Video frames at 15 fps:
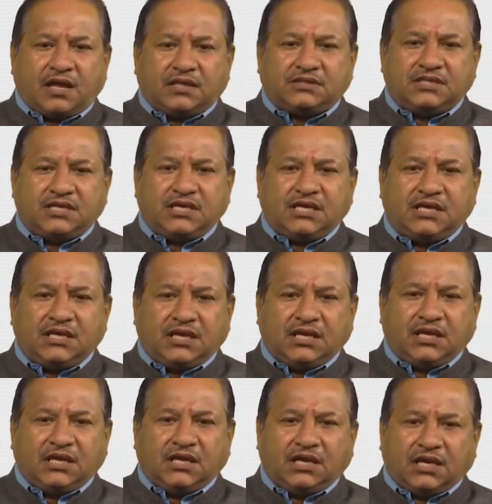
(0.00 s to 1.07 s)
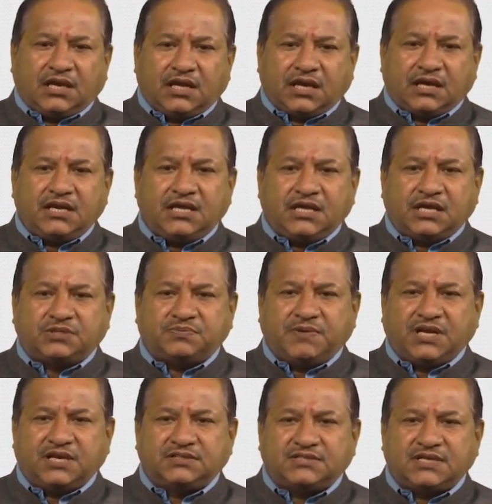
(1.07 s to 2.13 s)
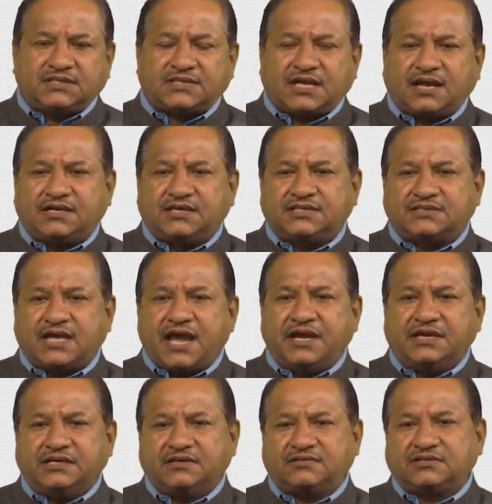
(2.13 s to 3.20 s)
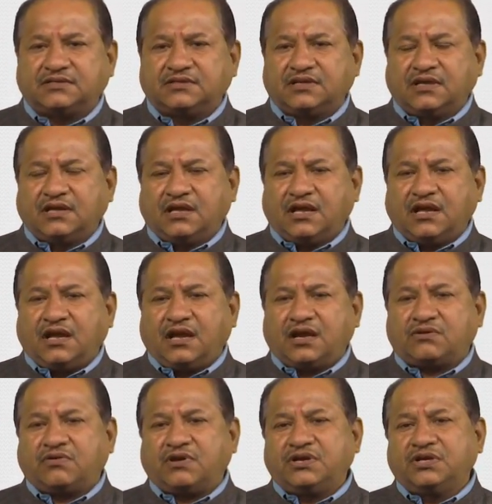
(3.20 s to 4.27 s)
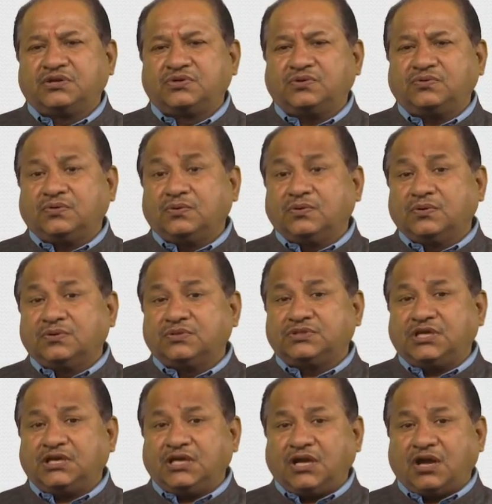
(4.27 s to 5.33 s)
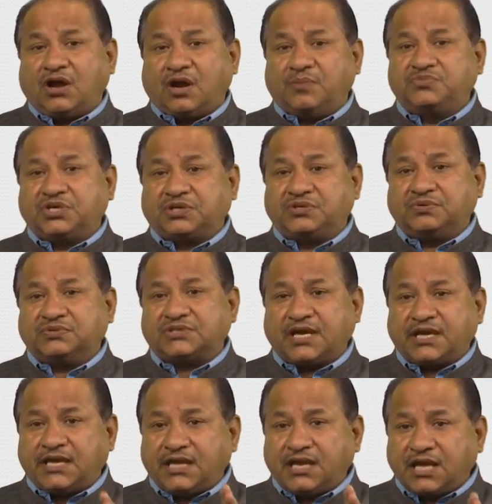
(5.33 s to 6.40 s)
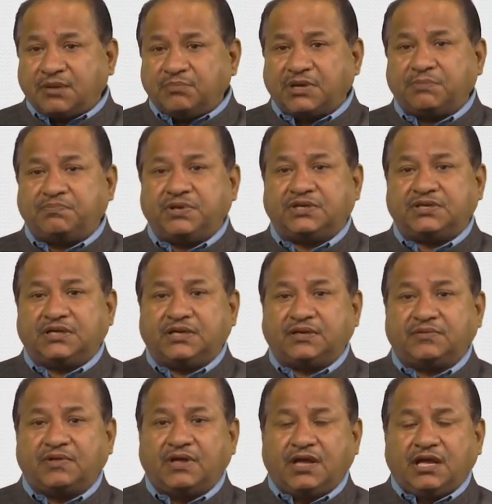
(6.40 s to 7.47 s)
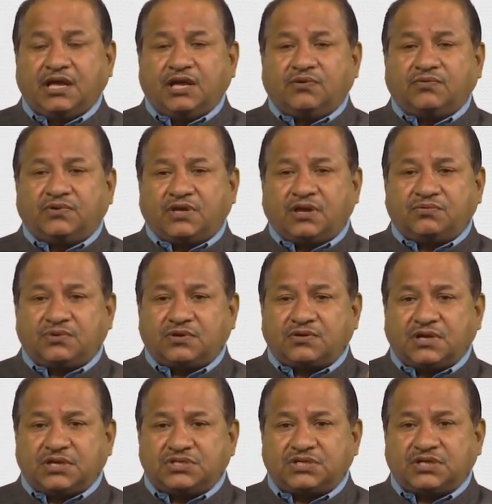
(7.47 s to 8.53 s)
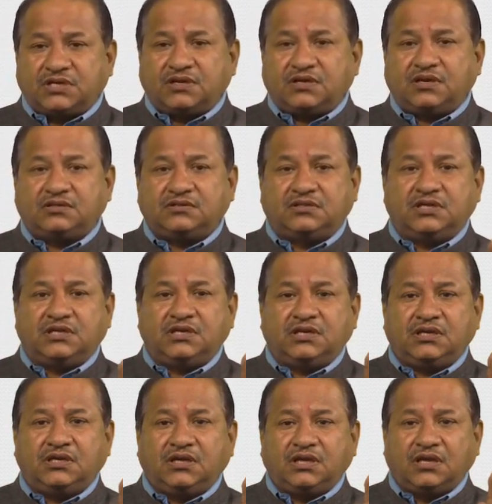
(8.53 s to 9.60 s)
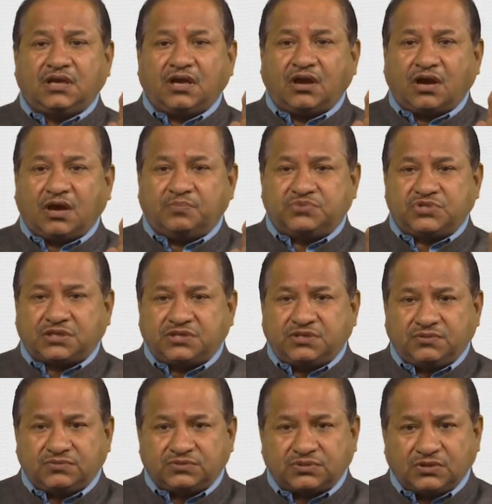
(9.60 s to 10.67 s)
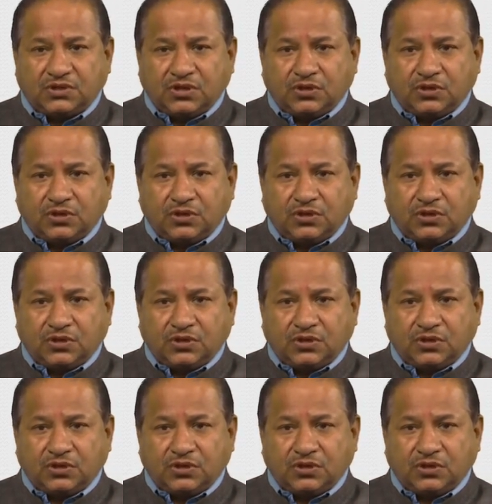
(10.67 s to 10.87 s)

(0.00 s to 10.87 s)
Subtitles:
The learning experiences are designed according to the objectives. Again I am repeating, we have to consider the objectives.